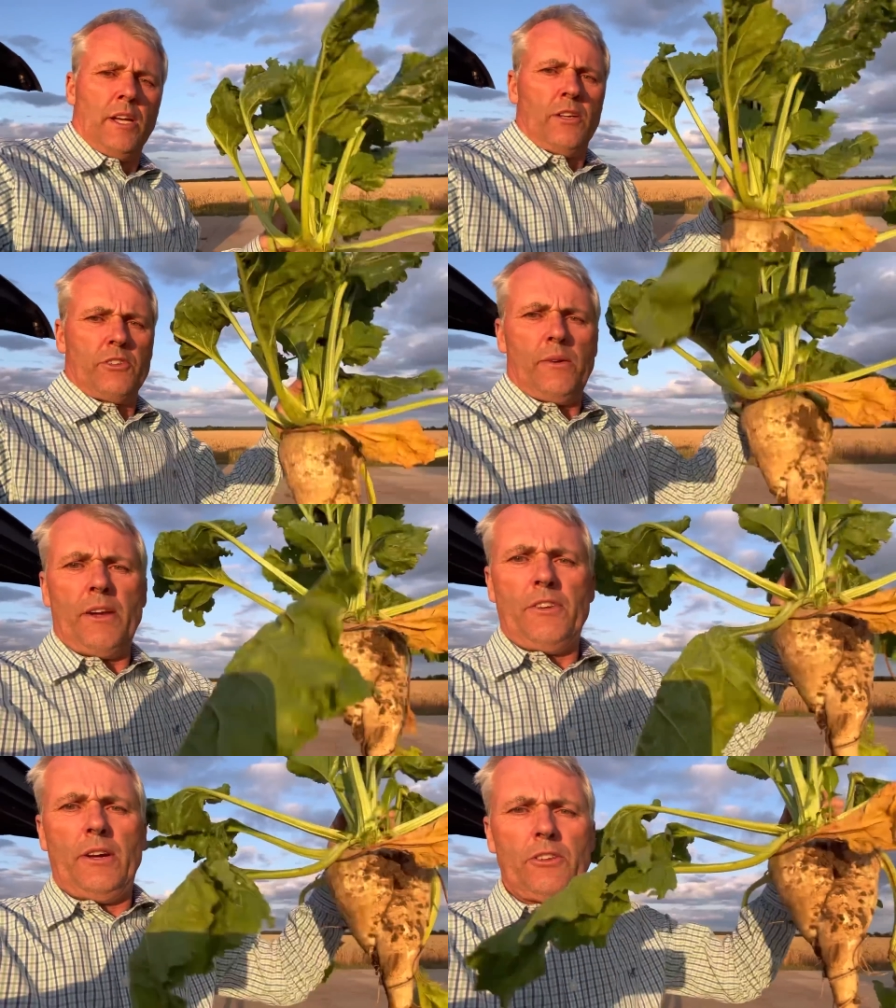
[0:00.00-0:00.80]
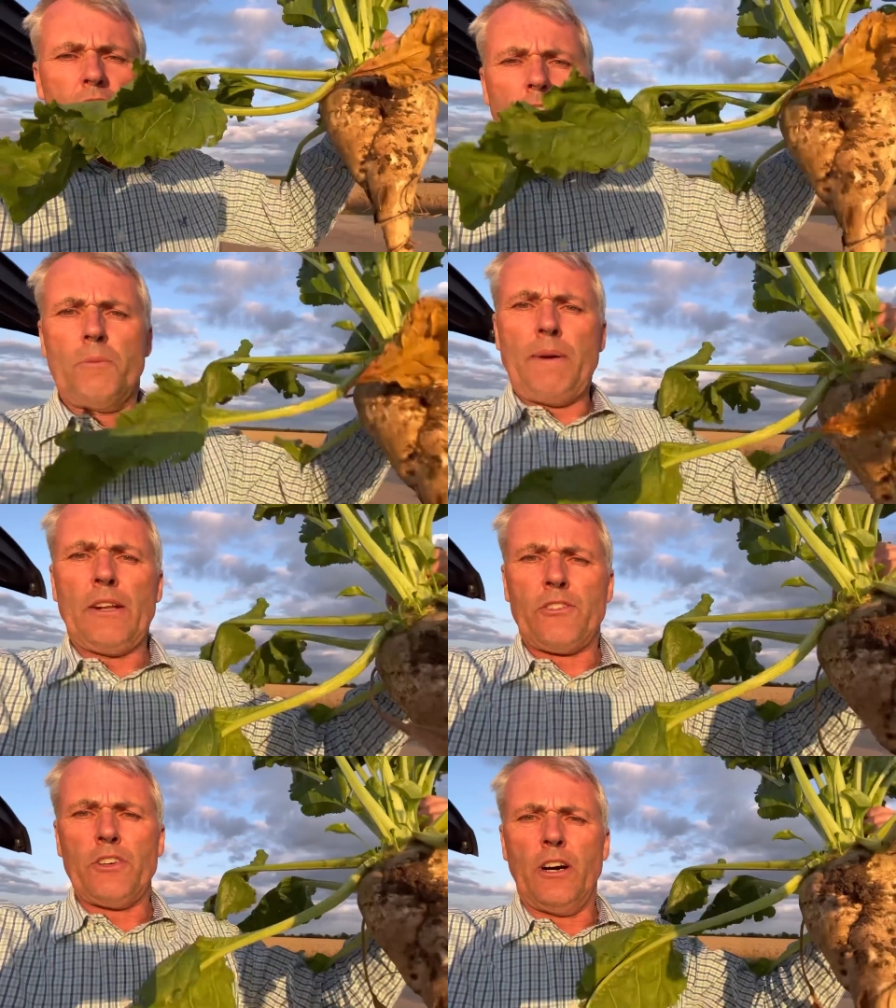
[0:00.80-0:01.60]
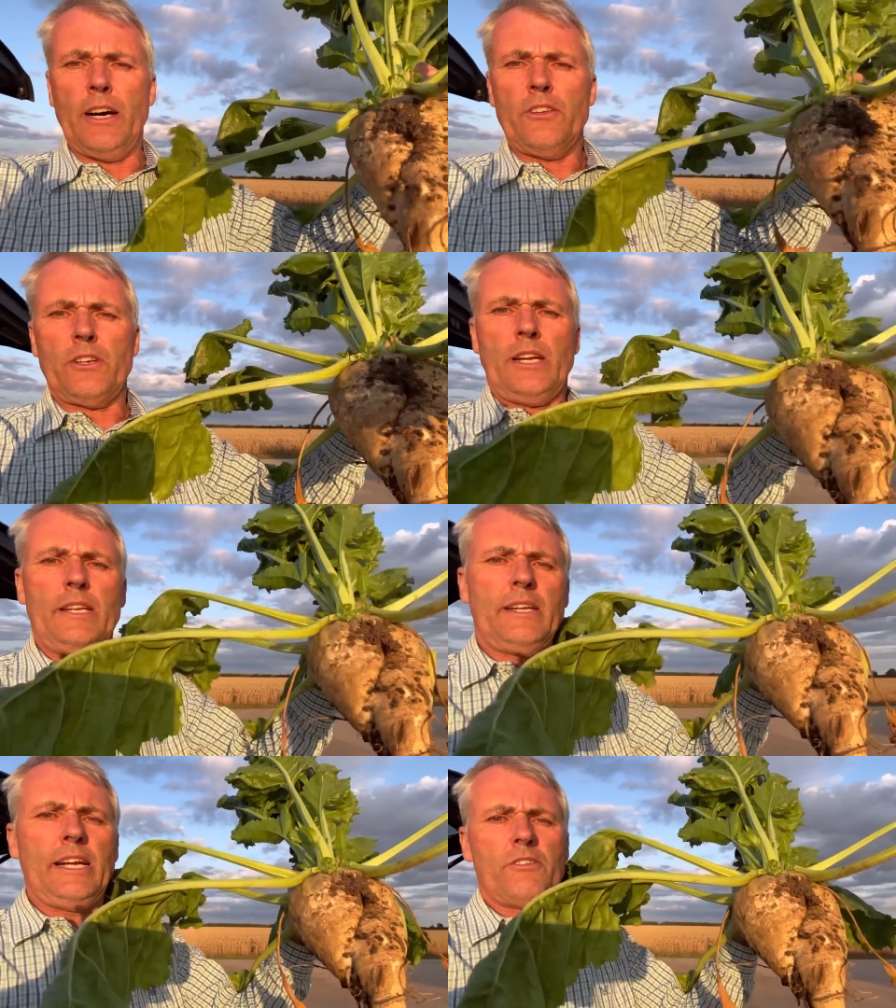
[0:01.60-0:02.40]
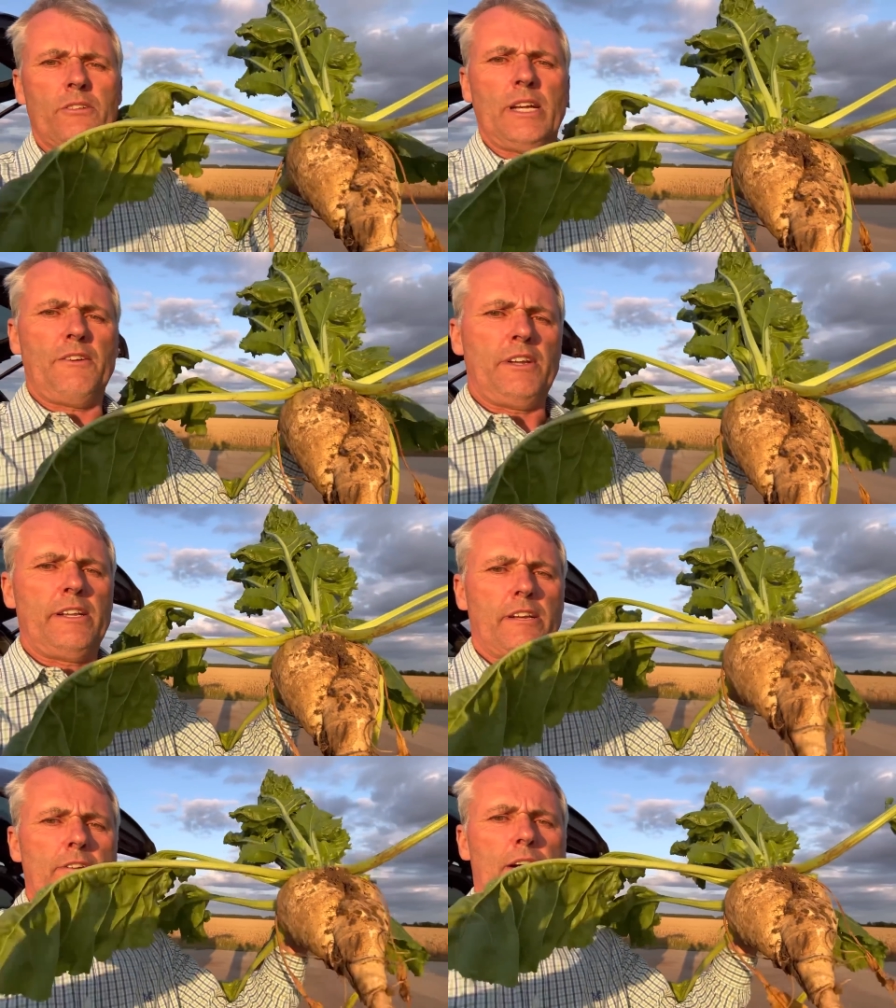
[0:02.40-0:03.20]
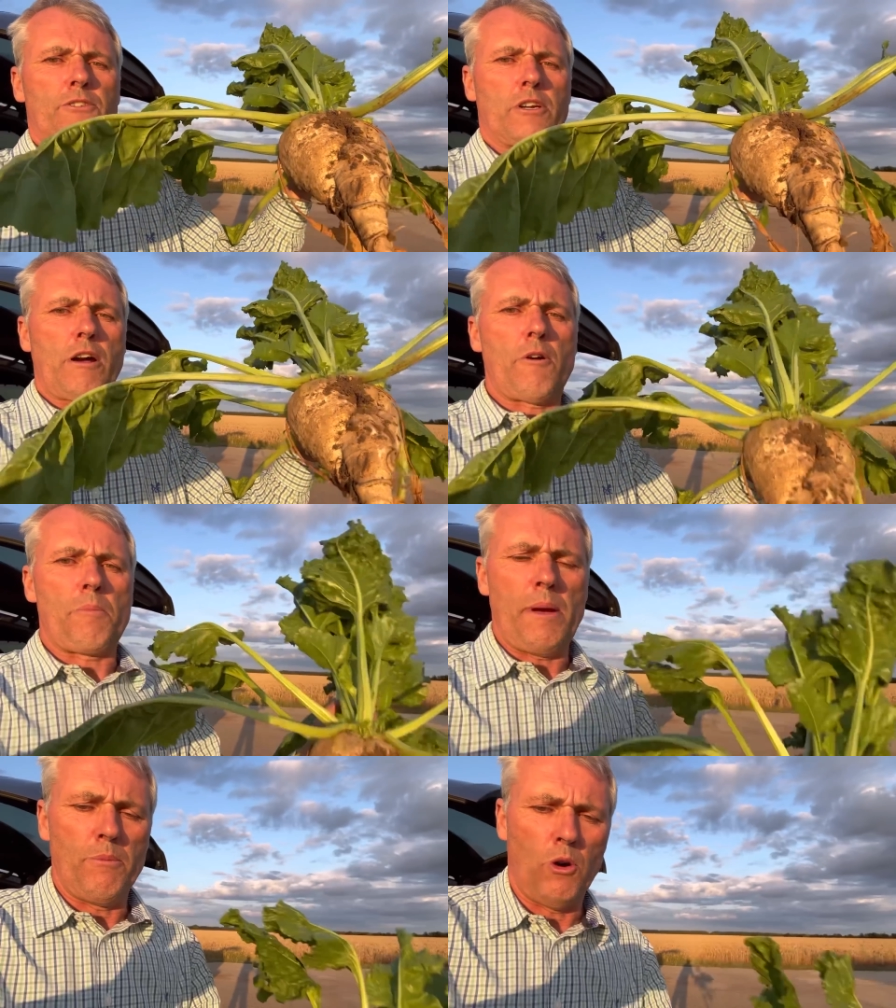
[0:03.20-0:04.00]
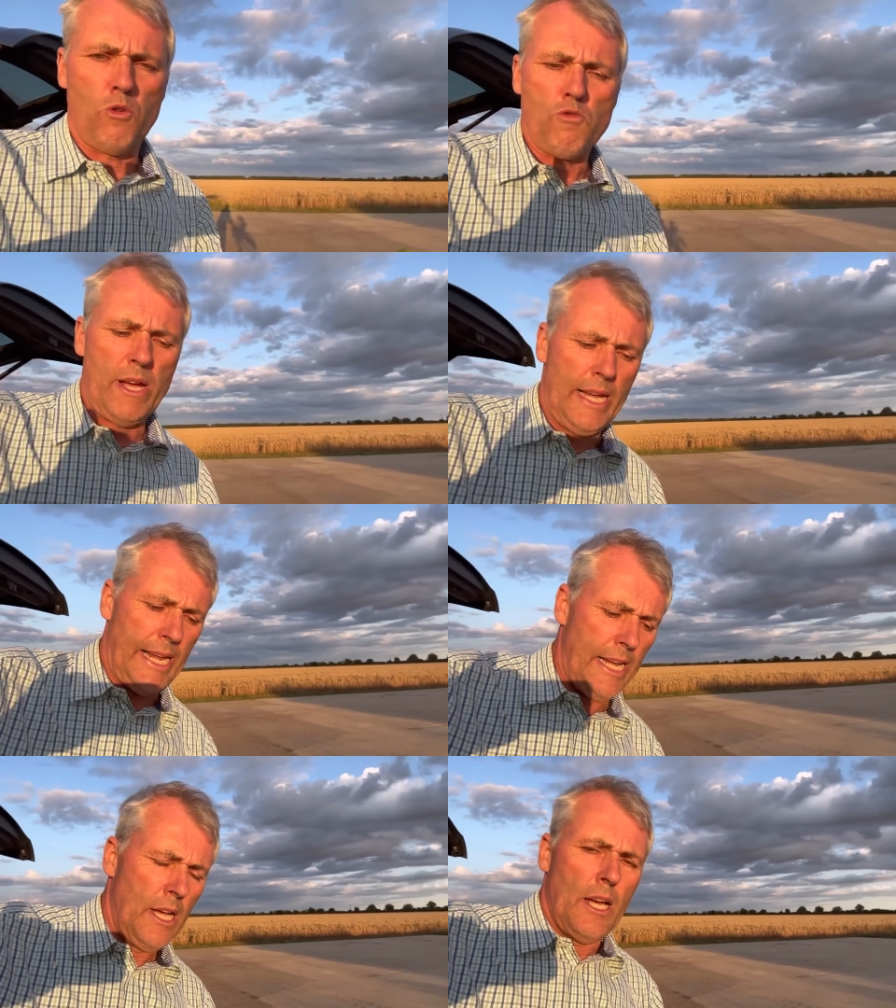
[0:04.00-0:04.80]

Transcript: So even though it's not a bad size, it needs leaving in the ground to grow a bit more really.